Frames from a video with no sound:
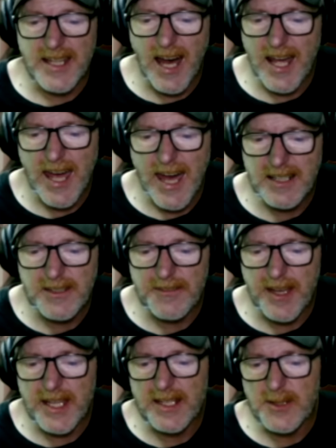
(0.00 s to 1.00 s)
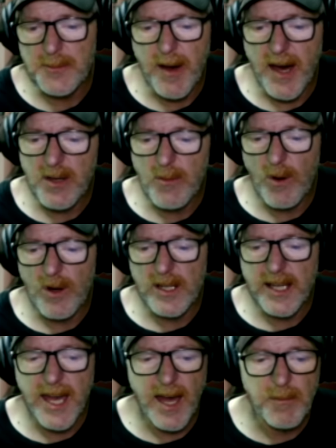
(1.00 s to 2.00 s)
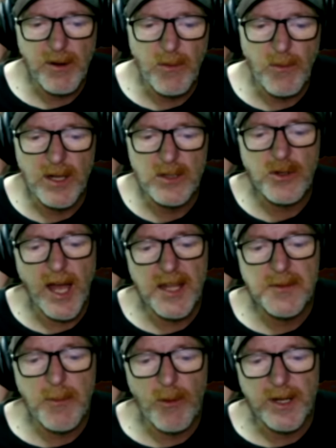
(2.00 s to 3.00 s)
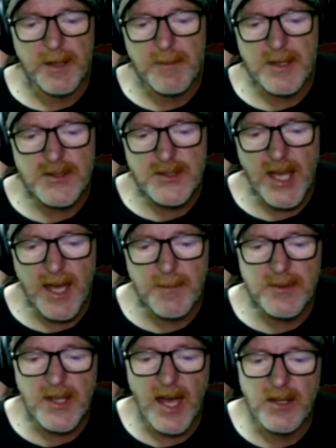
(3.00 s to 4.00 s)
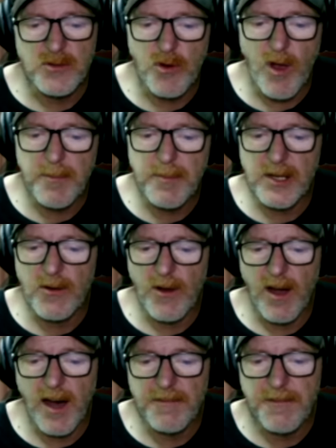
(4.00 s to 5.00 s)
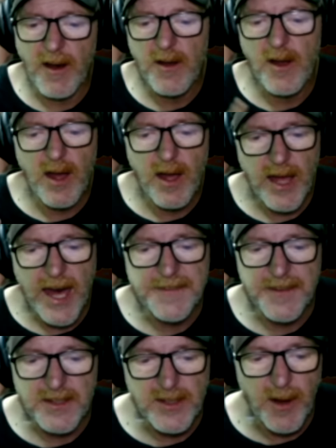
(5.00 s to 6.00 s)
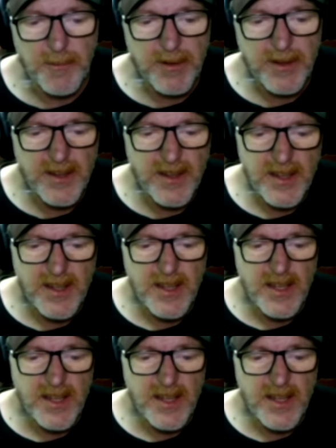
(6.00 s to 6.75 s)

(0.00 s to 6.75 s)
did not activate his body-worn camera while transporting Miss James and dropping her off at the dump.